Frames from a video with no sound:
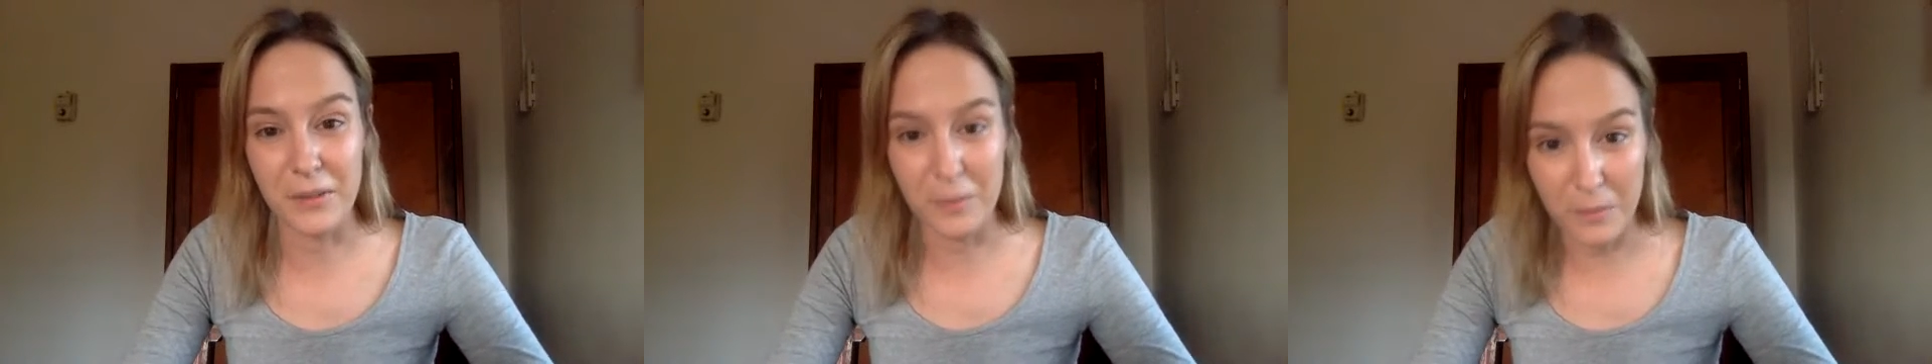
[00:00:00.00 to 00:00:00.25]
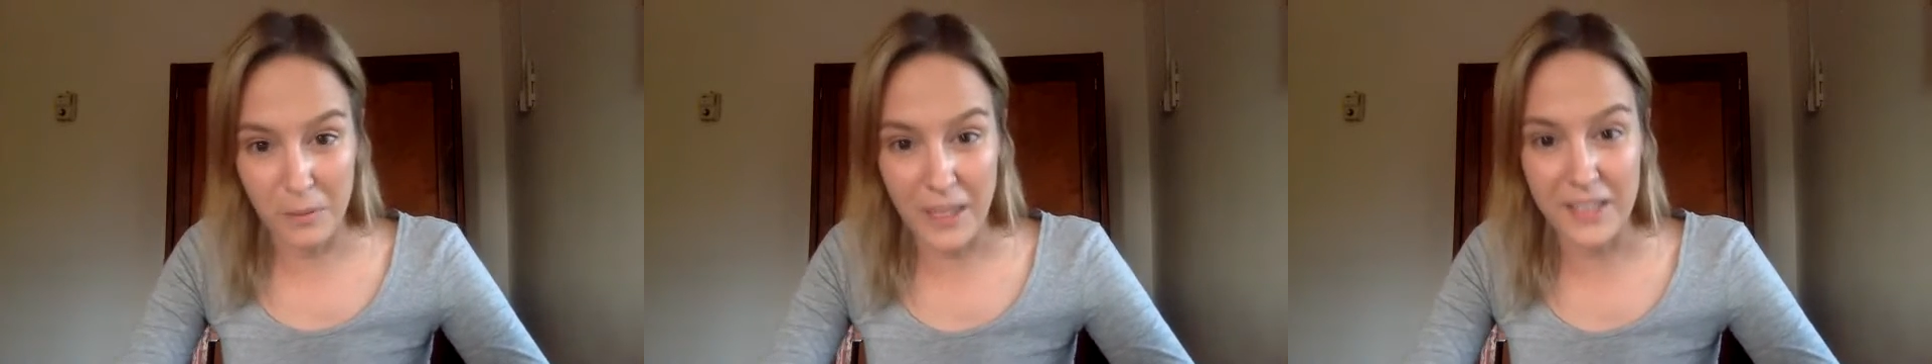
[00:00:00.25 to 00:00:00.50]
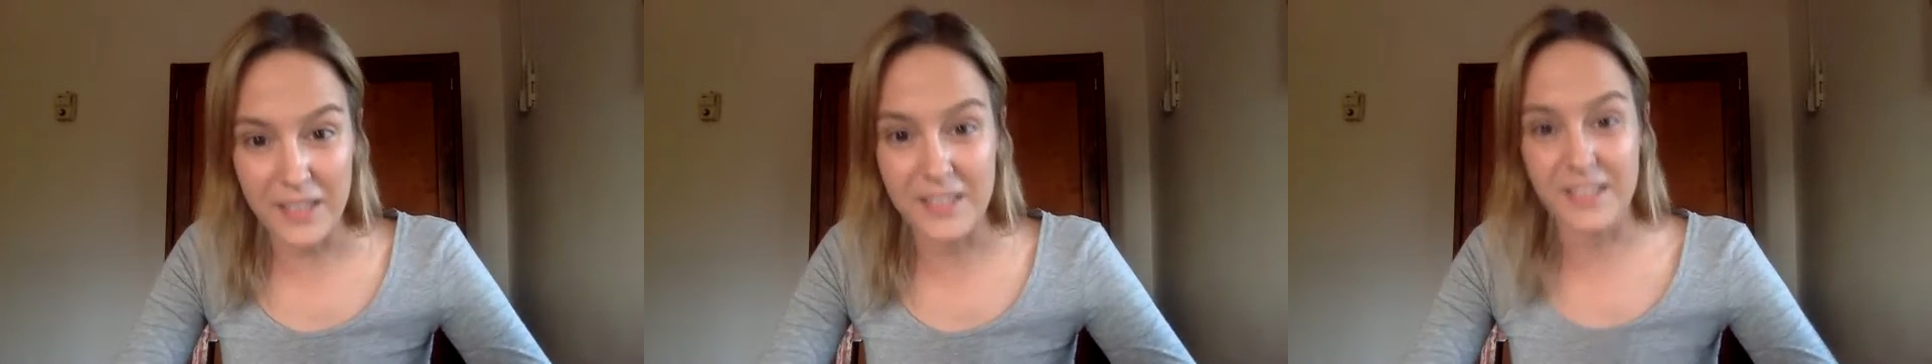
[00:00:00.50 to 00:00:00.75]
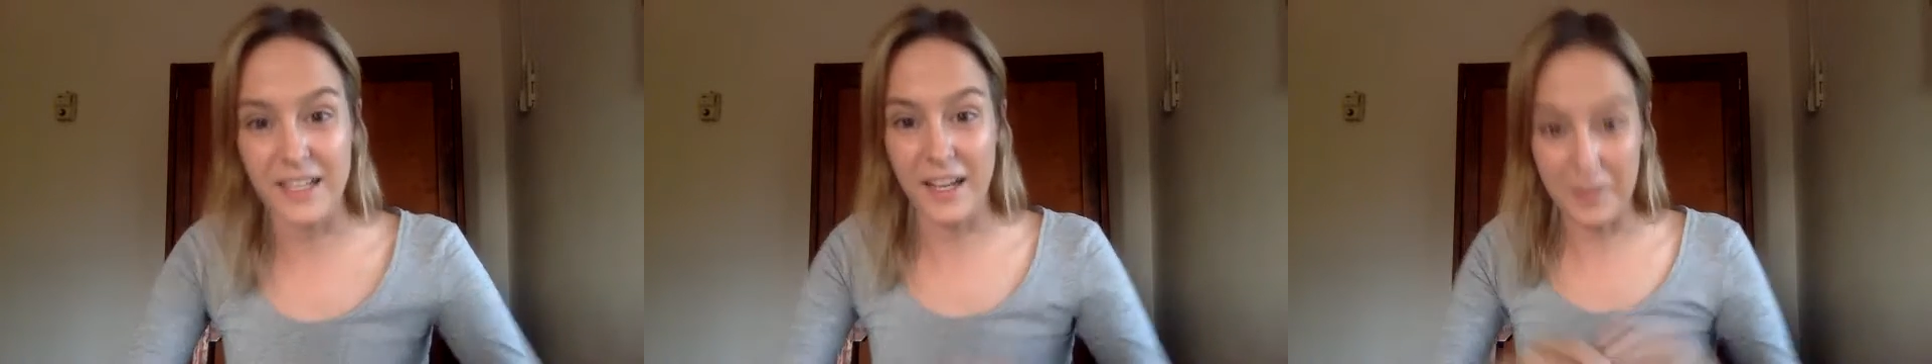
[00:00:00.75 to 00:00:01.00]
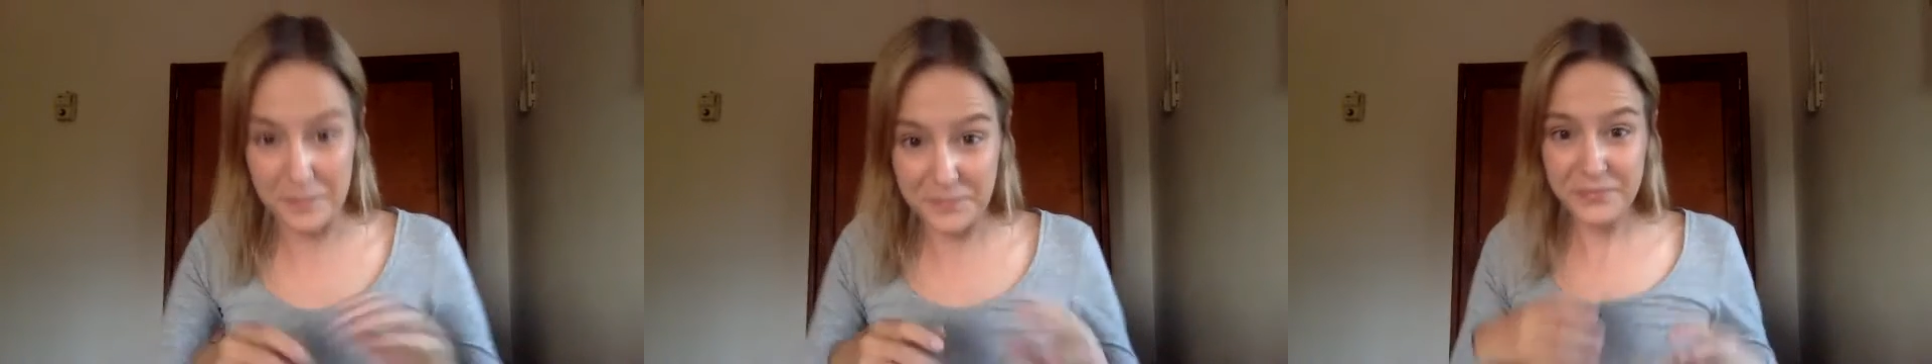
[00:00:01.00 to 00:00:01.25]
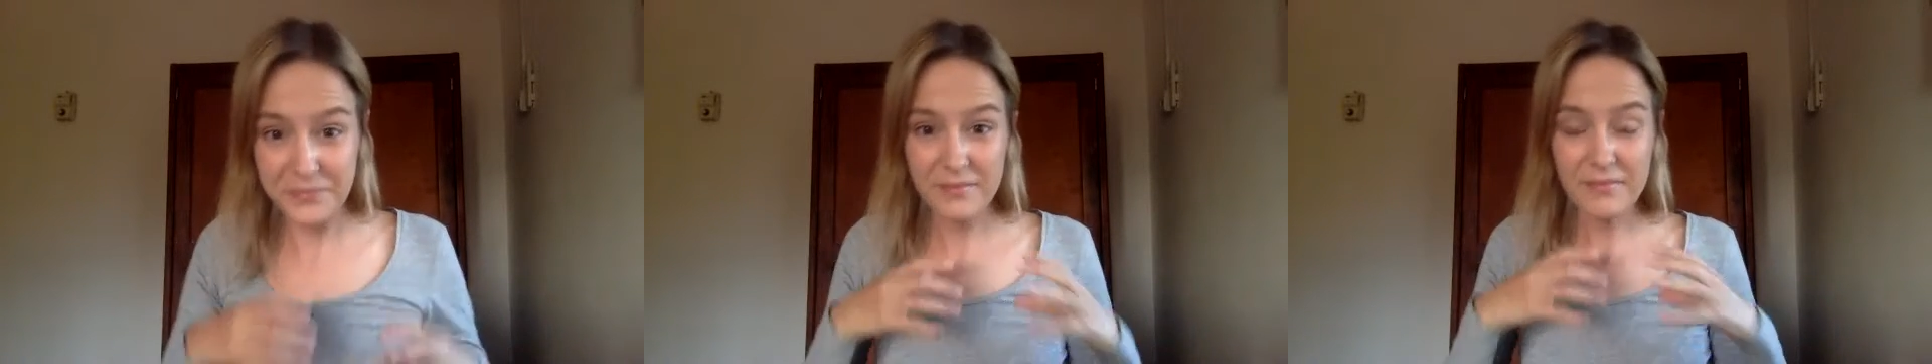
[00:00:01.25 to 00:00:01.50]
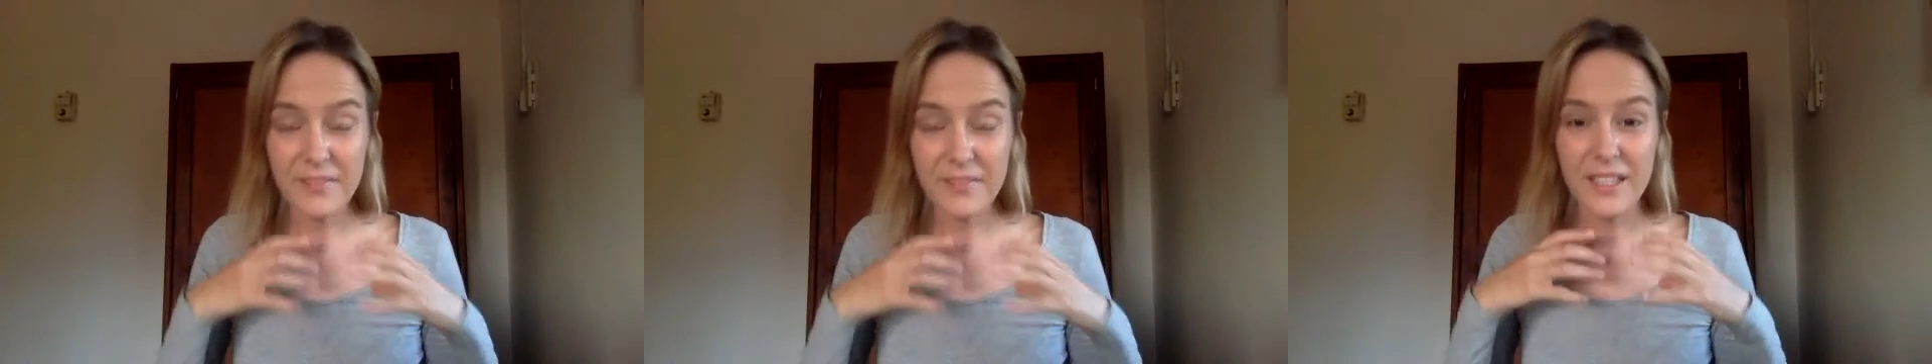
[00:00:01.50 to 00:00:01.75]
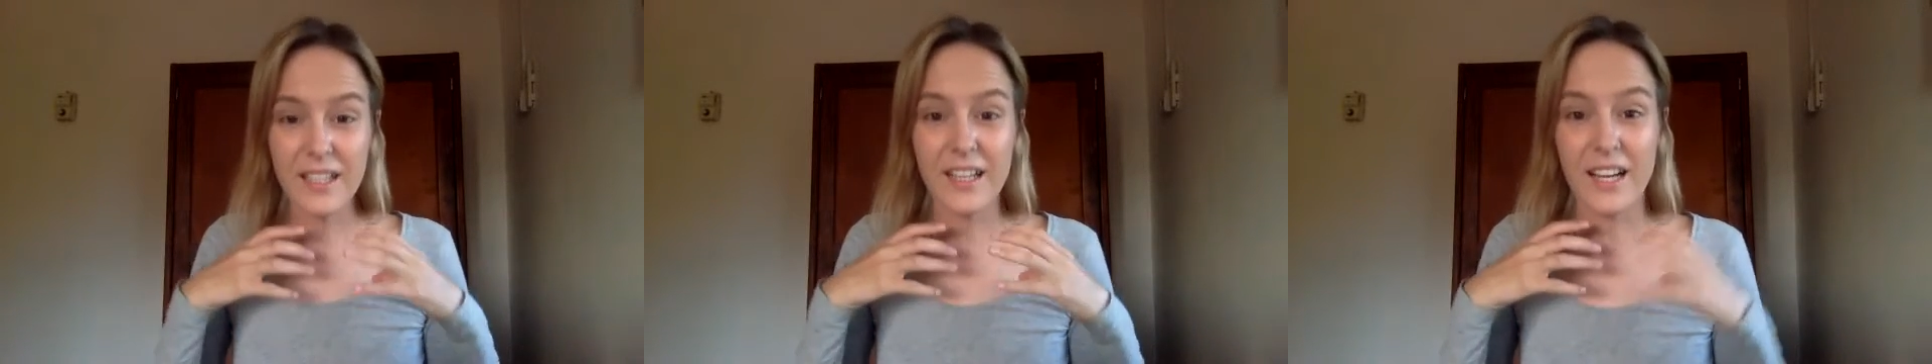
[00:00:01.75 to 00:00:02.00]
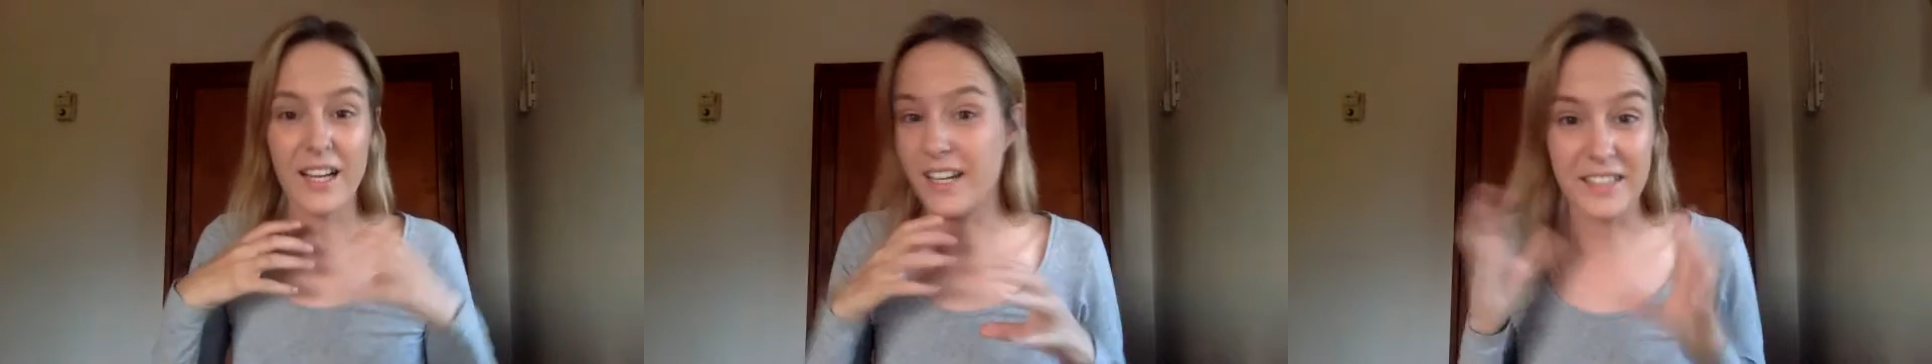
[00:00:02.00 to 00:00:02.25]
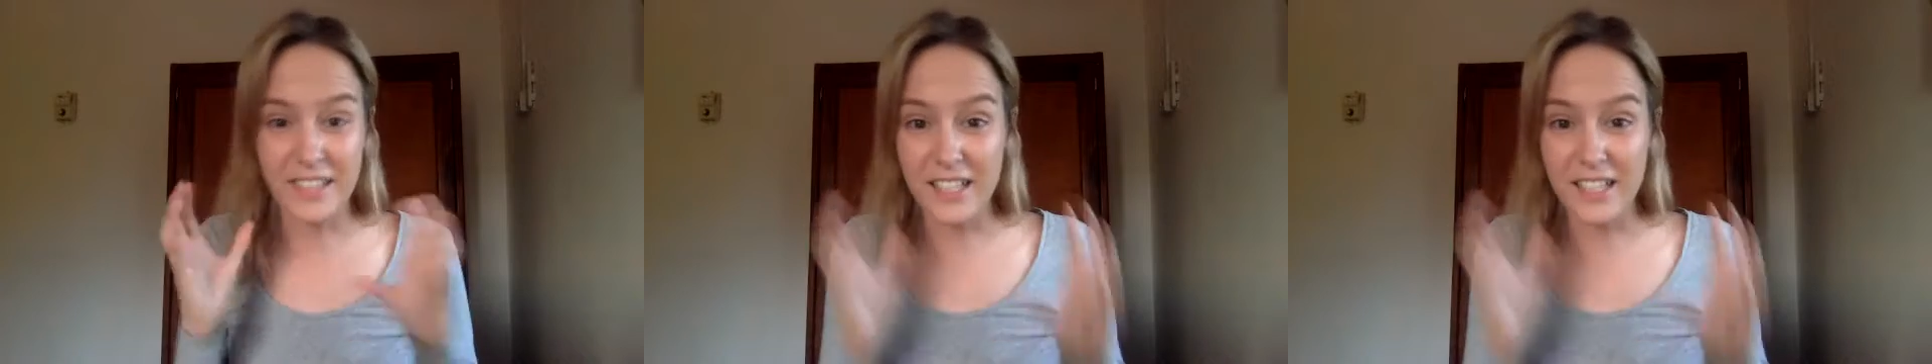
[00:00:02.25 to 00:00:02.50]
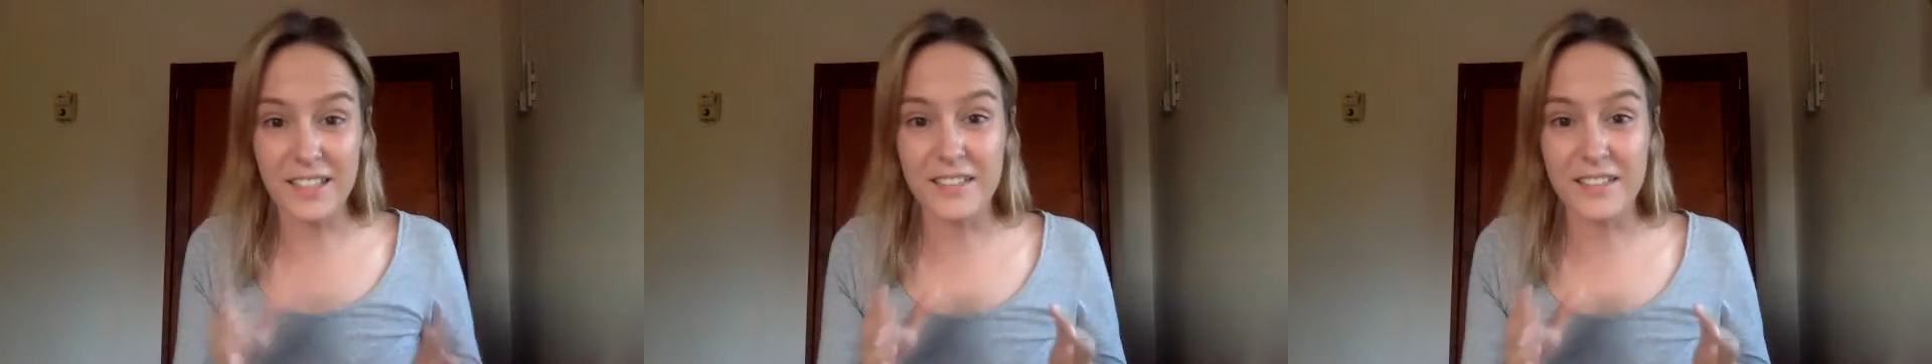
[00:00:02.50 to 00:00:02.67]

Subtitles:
when years